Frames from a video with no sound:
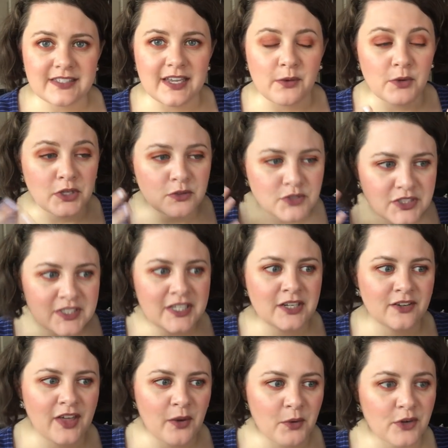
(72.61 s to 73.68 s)
Like when you just
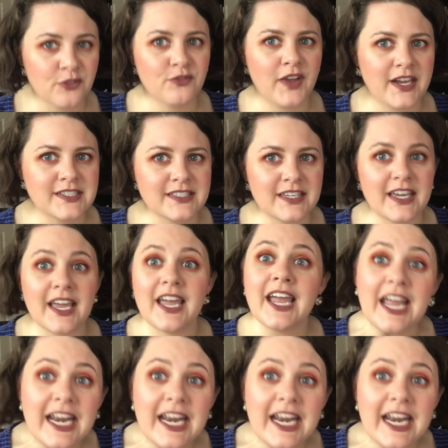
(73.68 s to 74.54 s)
hear that word fantasy,